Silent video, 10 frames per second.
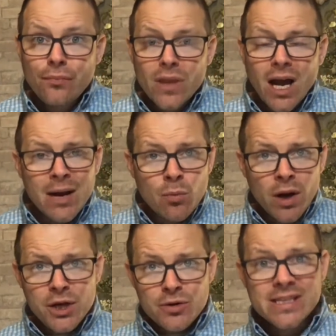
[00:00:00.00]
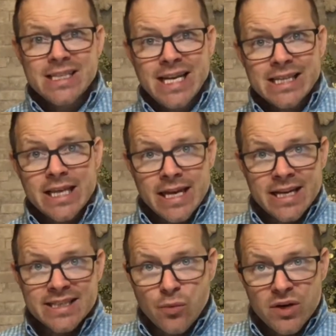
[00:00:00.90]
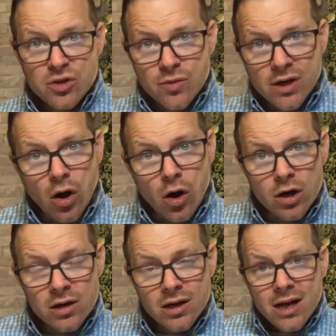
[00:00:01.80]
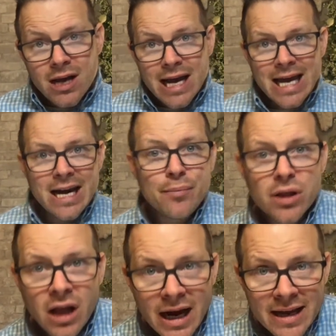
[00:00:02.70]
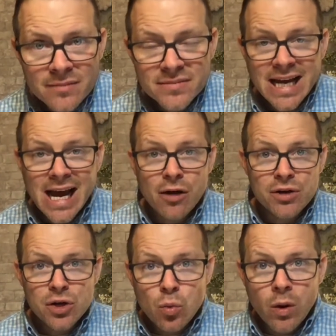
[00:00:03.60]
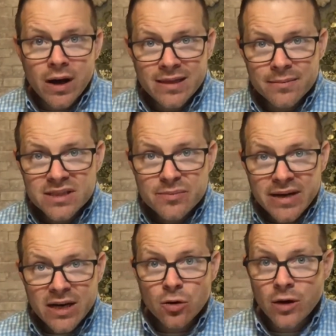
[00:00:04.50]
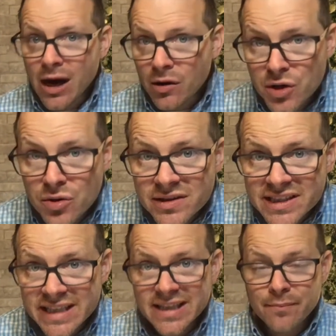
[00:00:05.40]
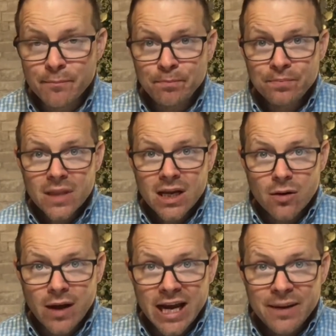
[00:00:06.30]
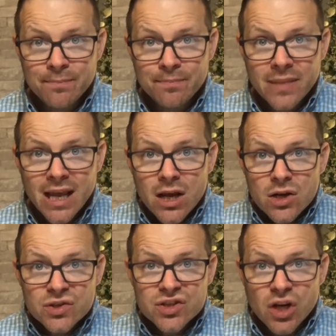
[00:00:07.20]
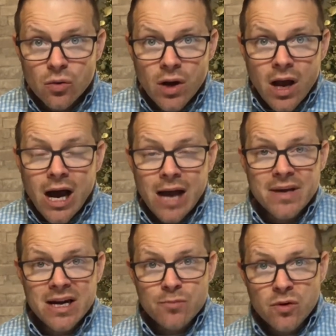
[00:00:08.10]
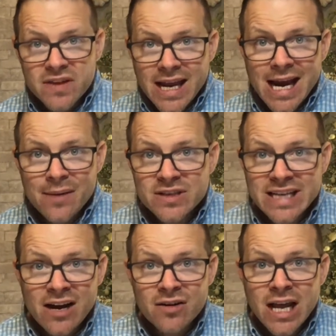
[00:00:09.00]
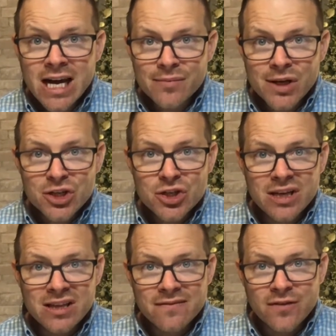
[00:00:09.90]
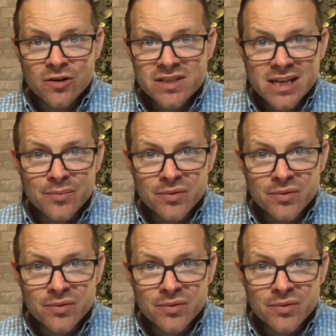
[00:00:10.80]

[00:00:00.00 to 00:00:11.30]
I want you to take the things that we do in art and apply them to how you want them to be or how you see them, okay? So I'm going to move the camera down and I'm going to show you the first couple